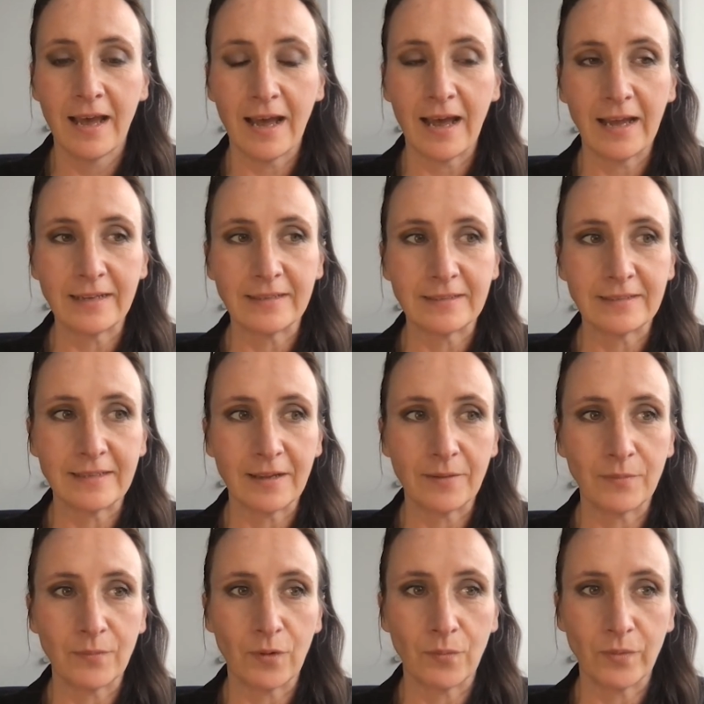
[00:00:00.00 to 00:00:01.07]
And
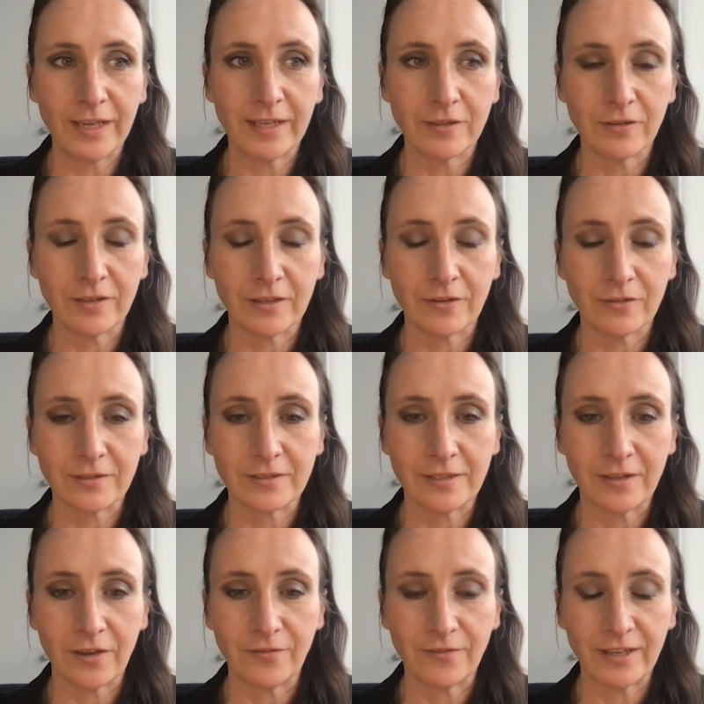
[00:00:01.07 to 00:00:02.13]
what we do at
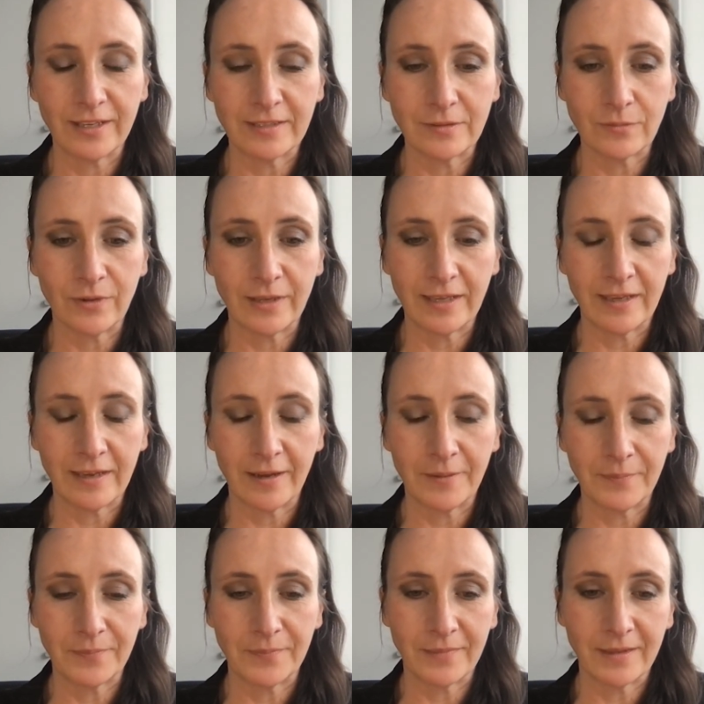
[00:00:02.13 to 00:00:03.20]
Cultinova is
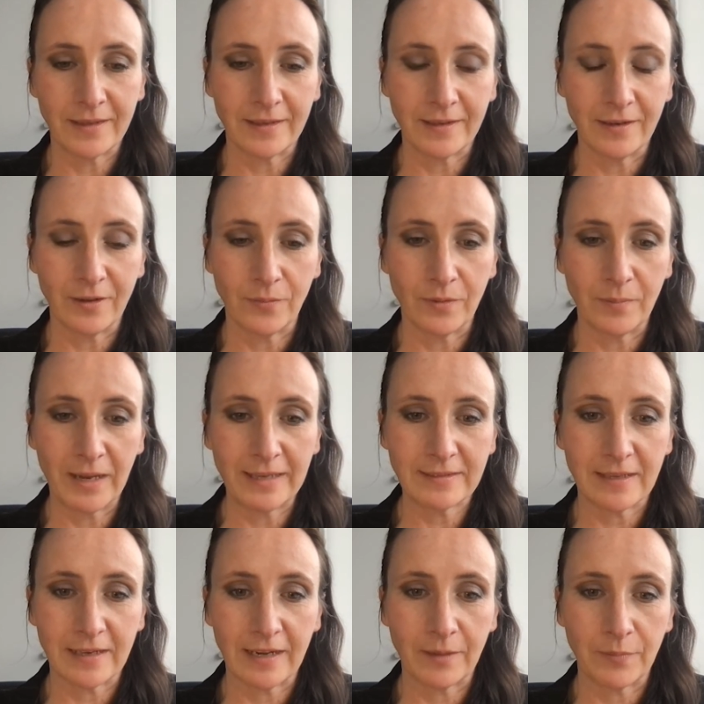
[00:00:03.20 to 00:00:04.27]
we
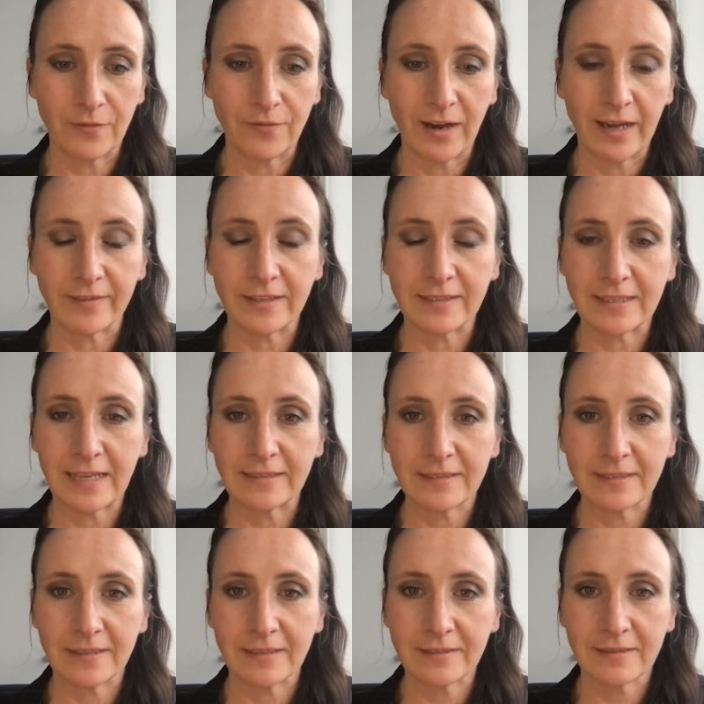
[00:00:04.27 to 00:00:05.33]
basically provide the
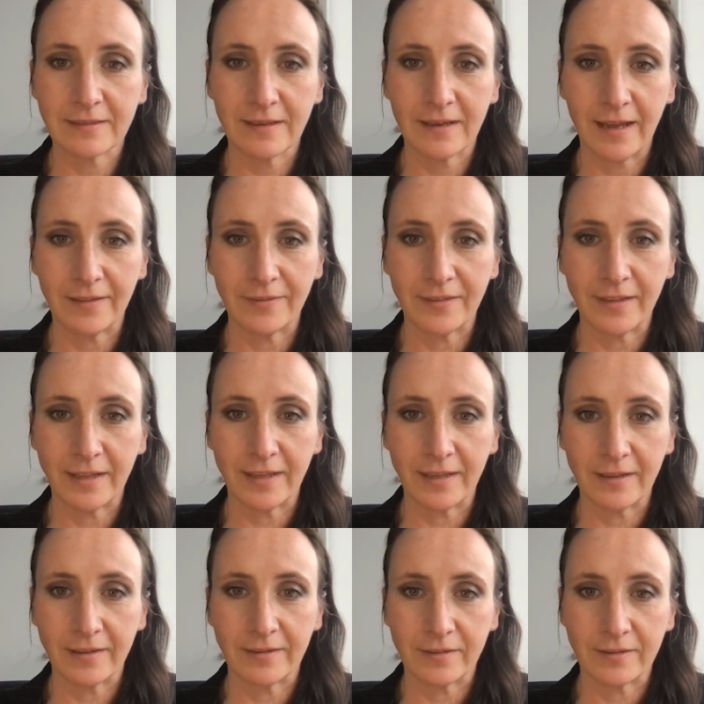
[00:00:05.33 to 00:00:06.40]
sensors and
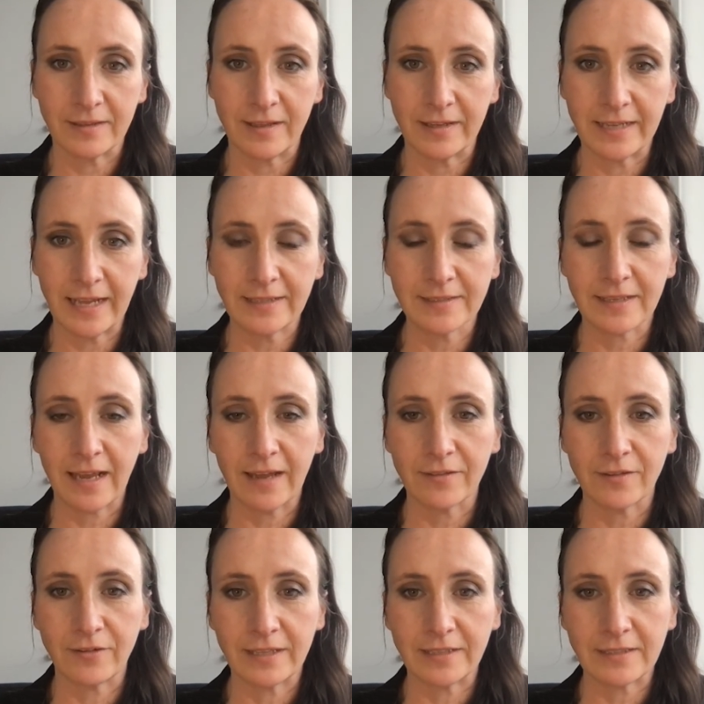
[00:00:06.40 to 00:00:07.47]
the data
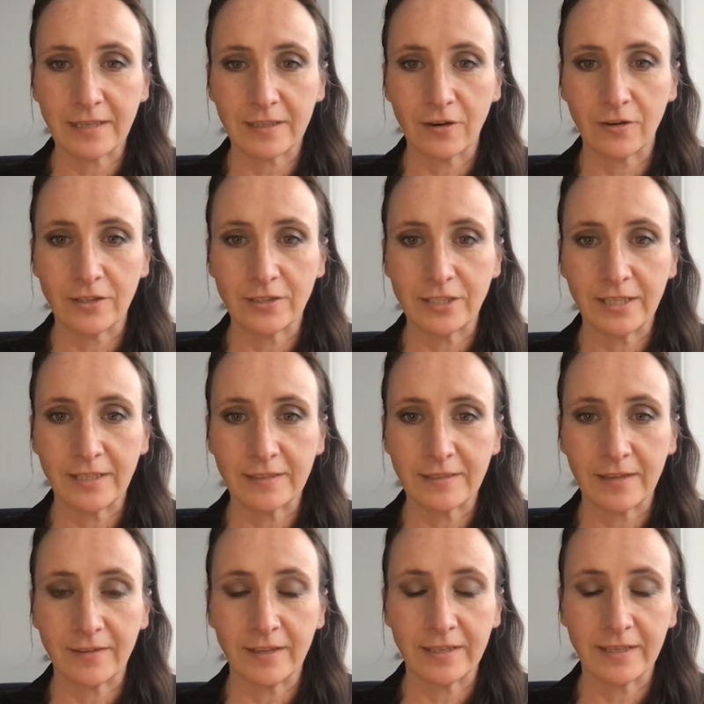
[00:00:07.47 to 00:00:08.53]
gathering technologies
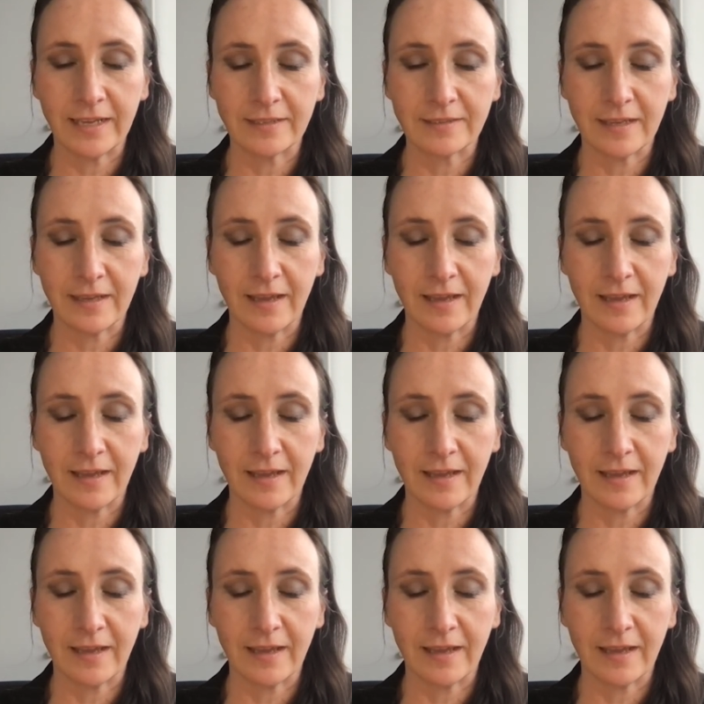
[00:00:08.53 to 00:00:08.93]
and the data